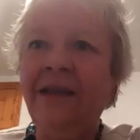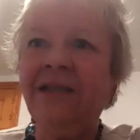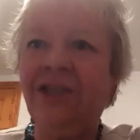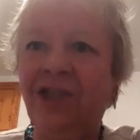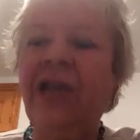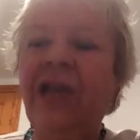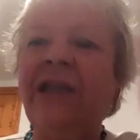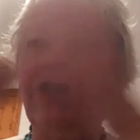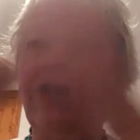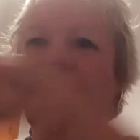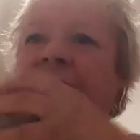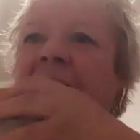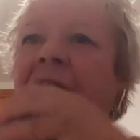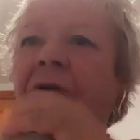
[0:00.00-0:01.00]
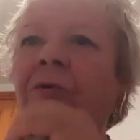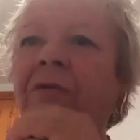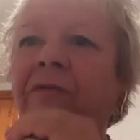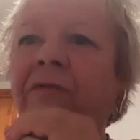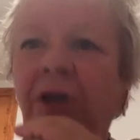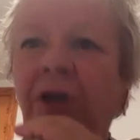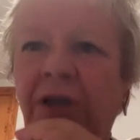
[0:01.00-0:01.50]
has changed an
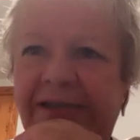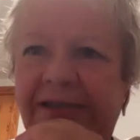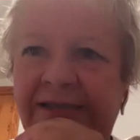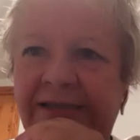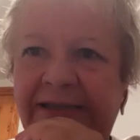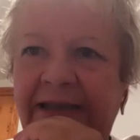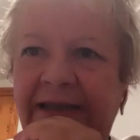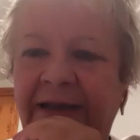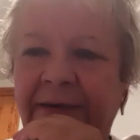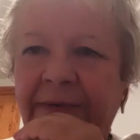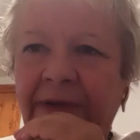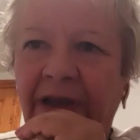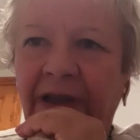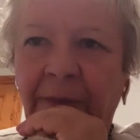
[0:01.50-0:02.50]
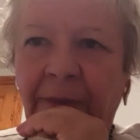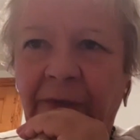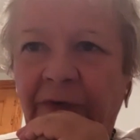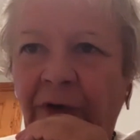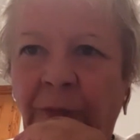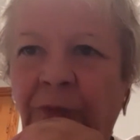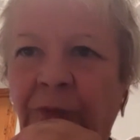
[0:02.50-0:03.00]
awful lot since then, and we've
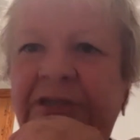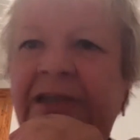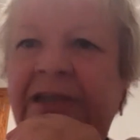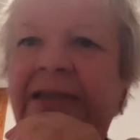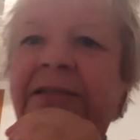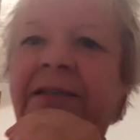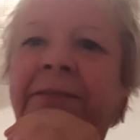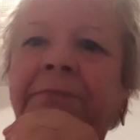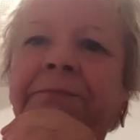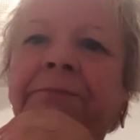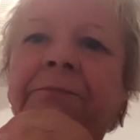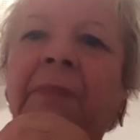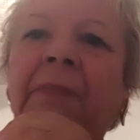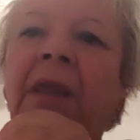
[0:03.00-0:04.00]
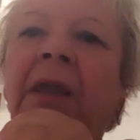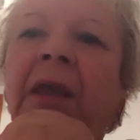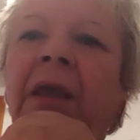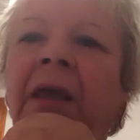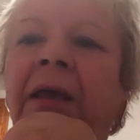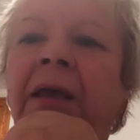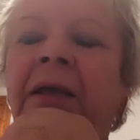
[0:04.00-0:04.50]
got more data.
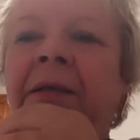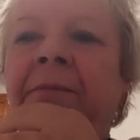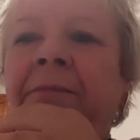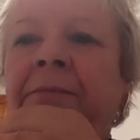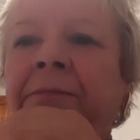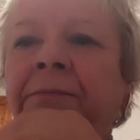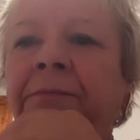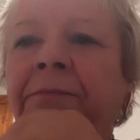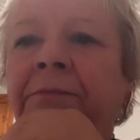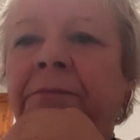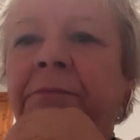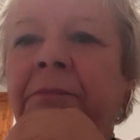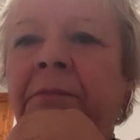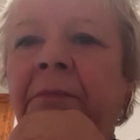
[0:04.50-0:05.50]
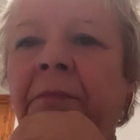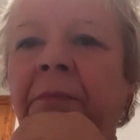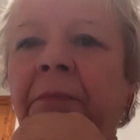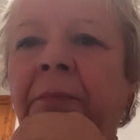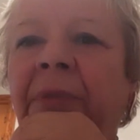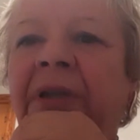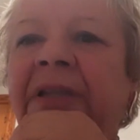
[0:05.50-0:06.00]

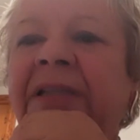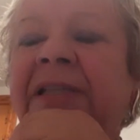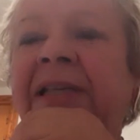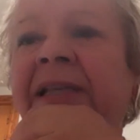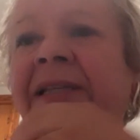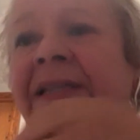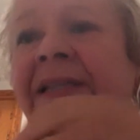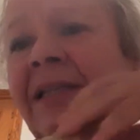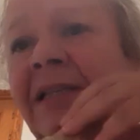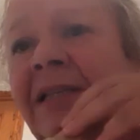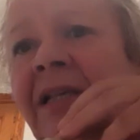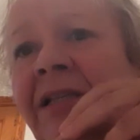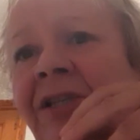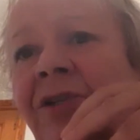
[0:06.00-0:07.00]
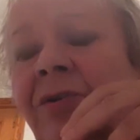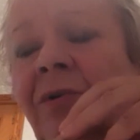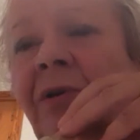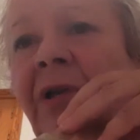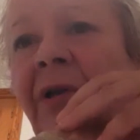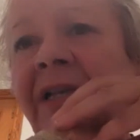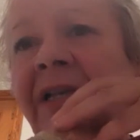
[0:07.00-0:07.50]
But it does talk,
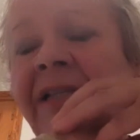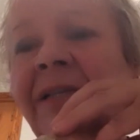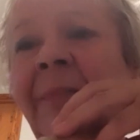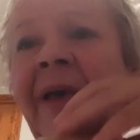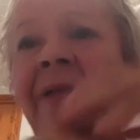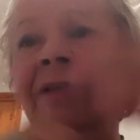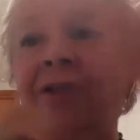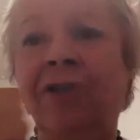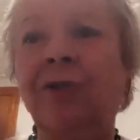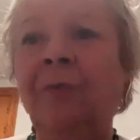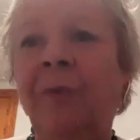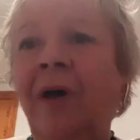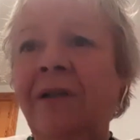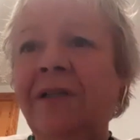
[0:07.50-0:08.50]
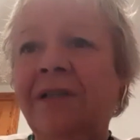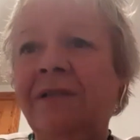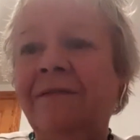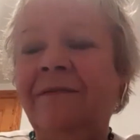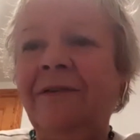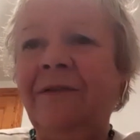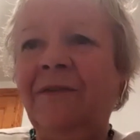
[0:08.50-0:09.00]
it is about the two
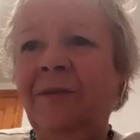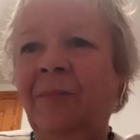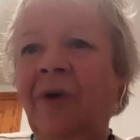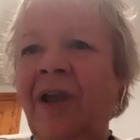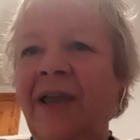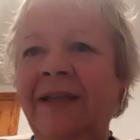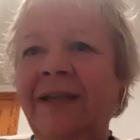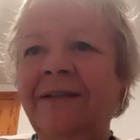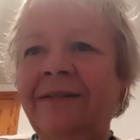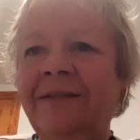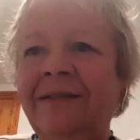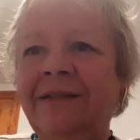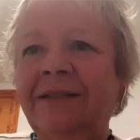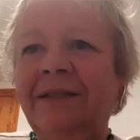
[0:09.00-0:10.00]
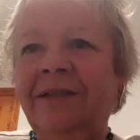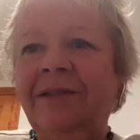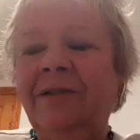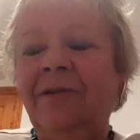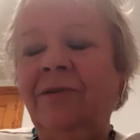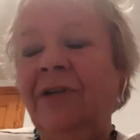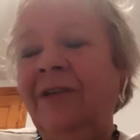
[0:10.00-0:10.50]
parts of the brain,
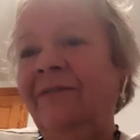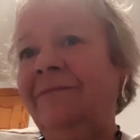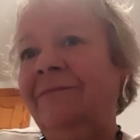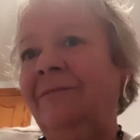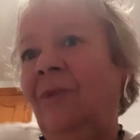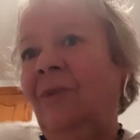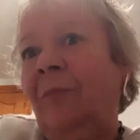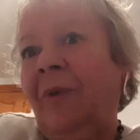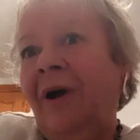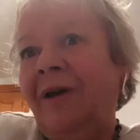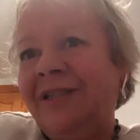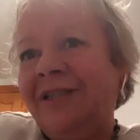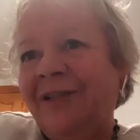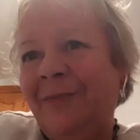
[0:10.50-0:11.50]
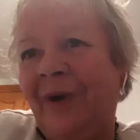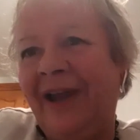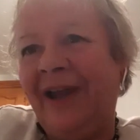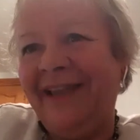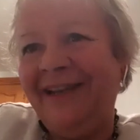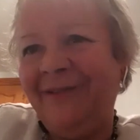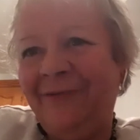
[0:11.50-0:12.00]
or even more parts of the
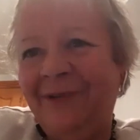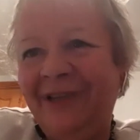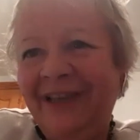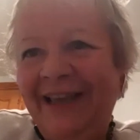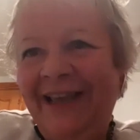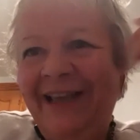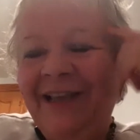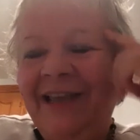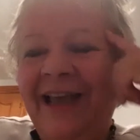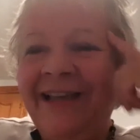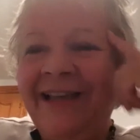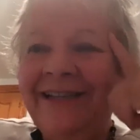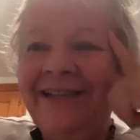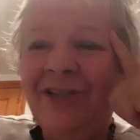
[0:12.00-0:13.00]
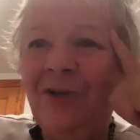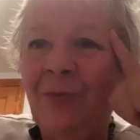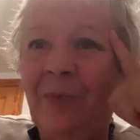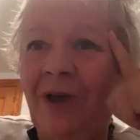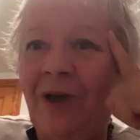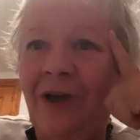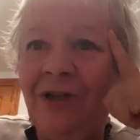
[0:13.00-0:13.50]
brain if we add in
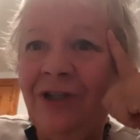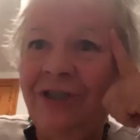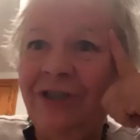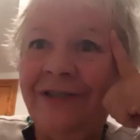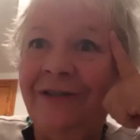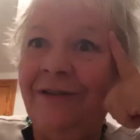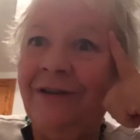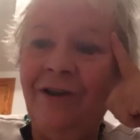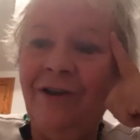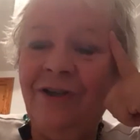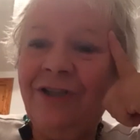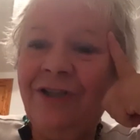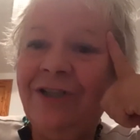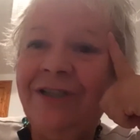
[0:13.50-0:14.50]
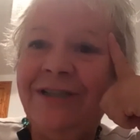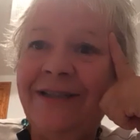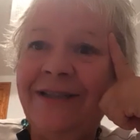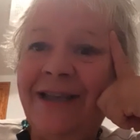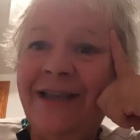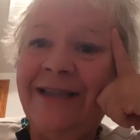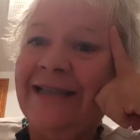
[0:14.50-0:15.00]
superconscious and unconscious and
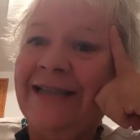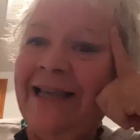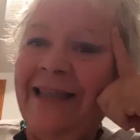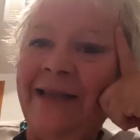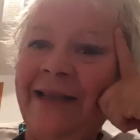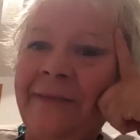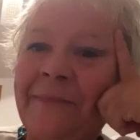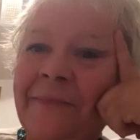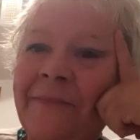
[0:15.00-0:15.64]
things like that.